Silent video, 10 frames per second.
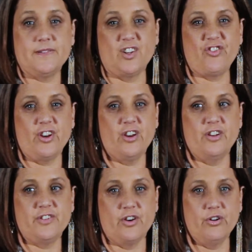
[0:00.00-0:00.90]
Sunshine
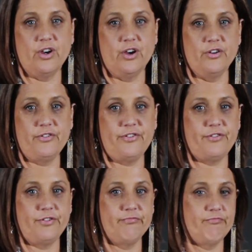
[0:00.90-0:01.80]
Coast, Gold
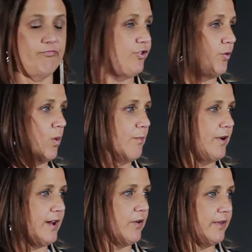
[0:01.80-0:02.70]
Coast,
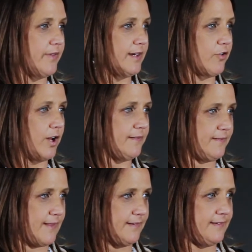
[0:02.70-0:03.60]
Toowoomba area,
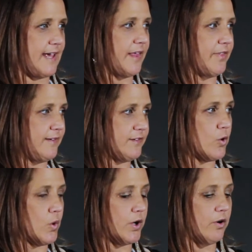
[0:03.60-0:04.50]
that southeast
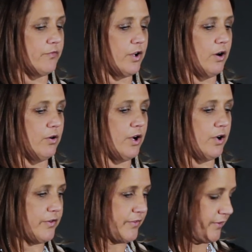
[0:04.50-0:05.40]
corner of the Gold
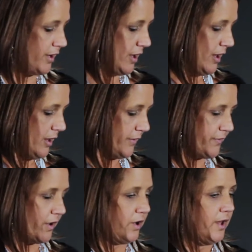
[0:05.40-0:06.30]
Coast.
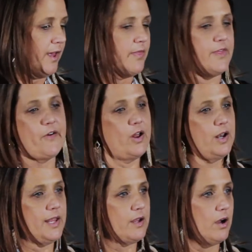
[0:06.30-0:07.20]
So they've
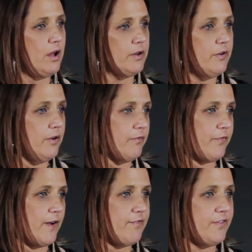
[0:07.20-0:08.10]
only got
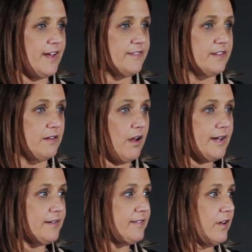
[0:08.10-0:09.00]
5,000
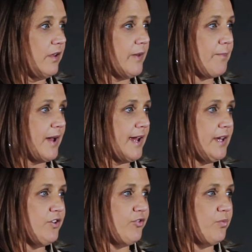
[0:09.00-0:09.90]
likes on their
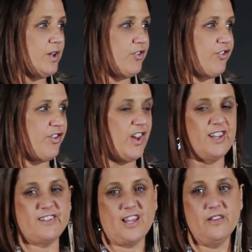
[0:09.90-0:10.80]
page, which
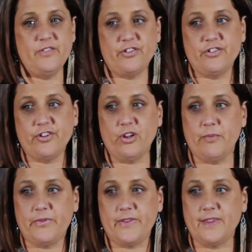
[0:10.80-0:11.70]
in television
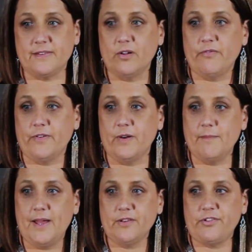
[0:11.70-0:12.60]
terms is not very
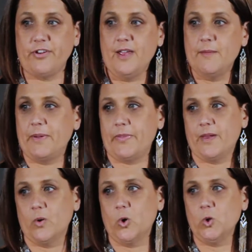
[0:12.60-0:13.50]
much, but
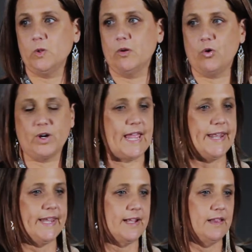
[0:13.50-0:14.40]
they're all
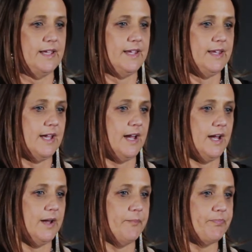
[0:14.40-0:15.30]
organically
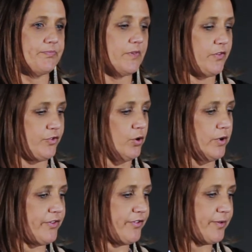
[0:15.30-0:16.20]

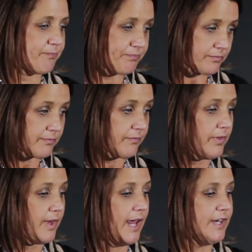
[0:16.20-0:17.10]
sourced.
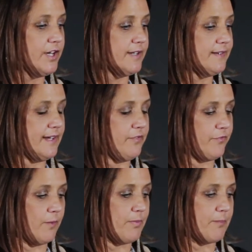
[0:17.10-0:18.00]
And you can see
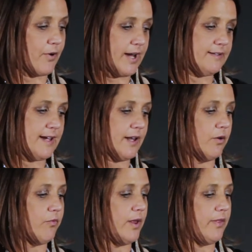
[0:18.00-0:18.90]
from the breakdown
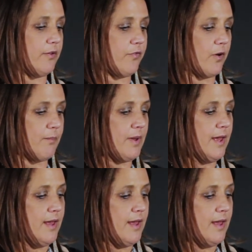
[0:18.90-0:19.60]
of where they're from